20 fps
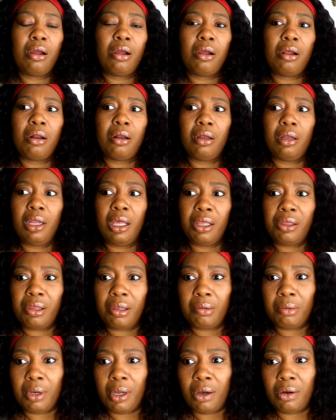Let
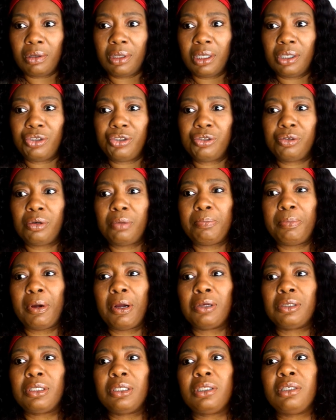them know that you're a
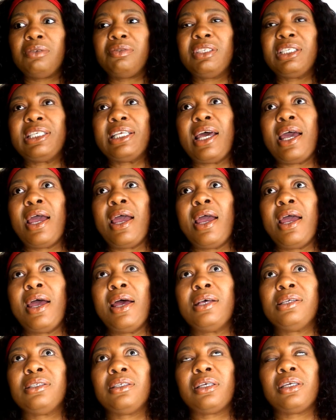person of
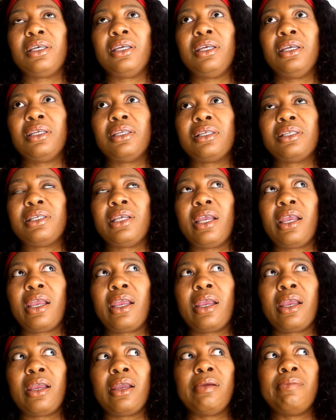size ahead of
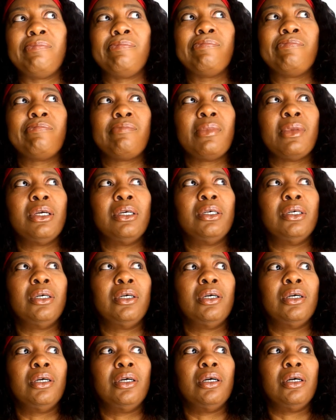time.
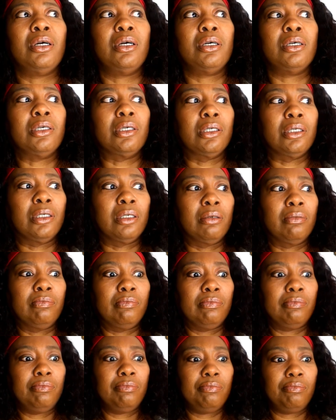Um,
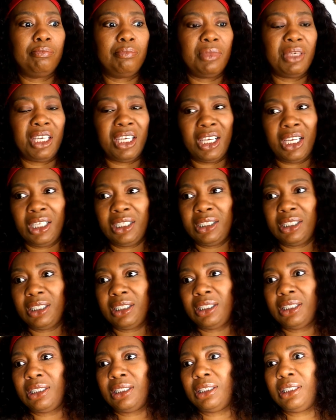
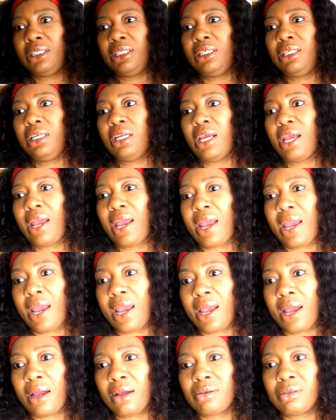exit seat,
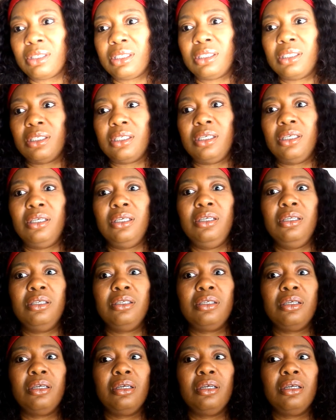aisle seat